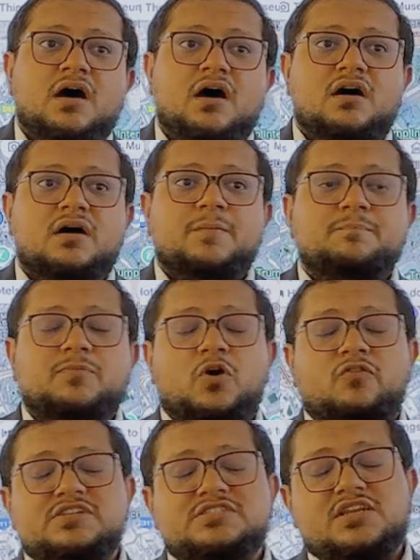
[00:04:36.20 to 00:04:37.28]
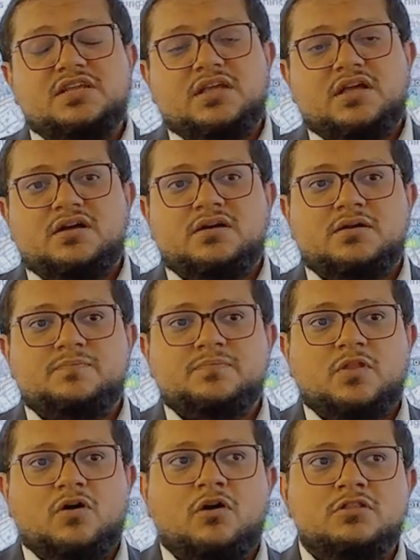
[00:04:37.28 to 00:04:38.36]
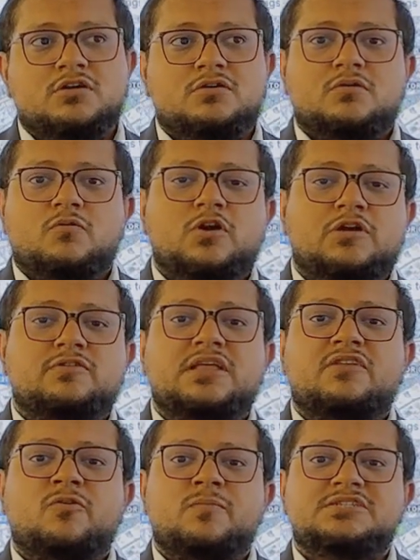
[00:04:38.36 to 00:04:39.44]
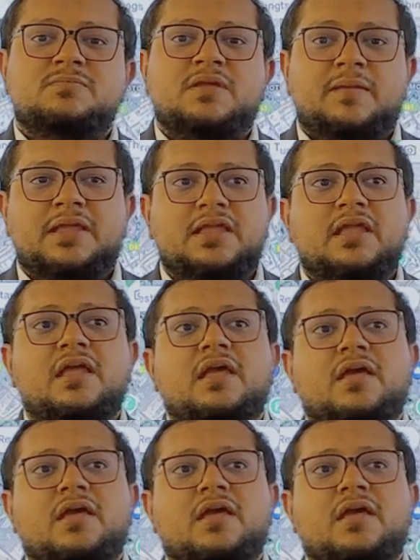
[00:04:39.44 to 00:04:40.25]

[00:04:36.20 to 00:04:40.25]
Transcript: Obviously, although whatever the information may be,